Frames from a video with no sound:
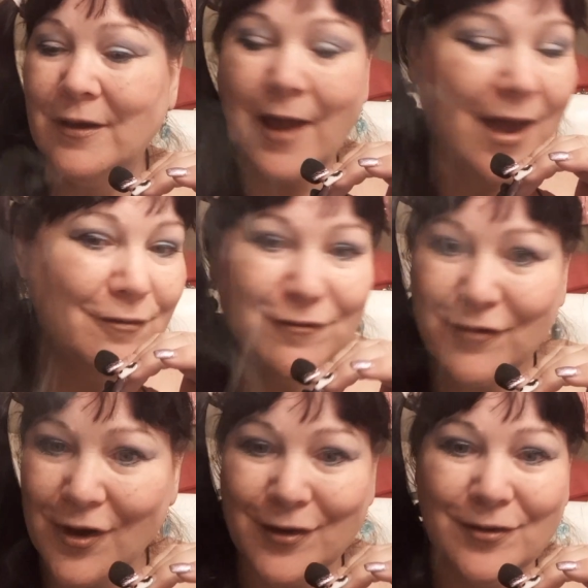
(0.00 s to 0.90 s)
have
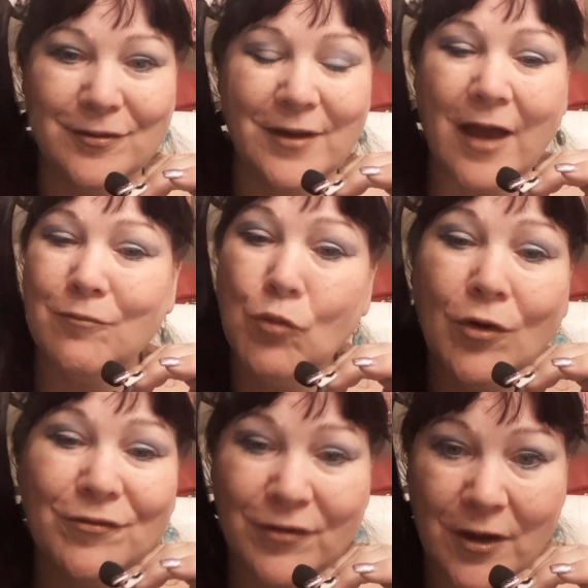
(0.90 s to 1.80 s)
fun, have
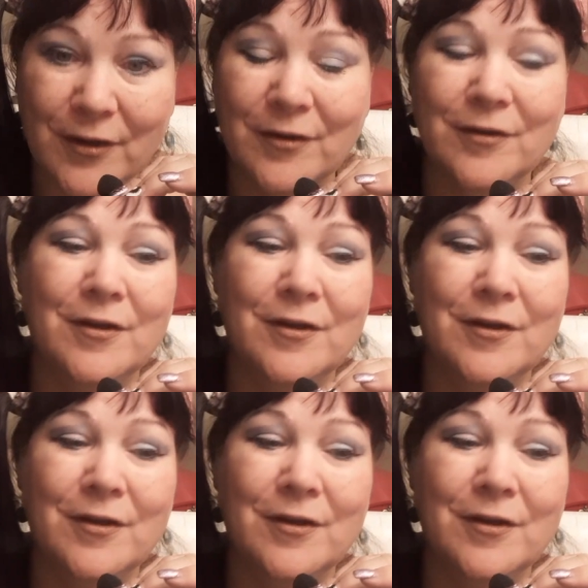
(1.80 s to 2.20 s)
more fun,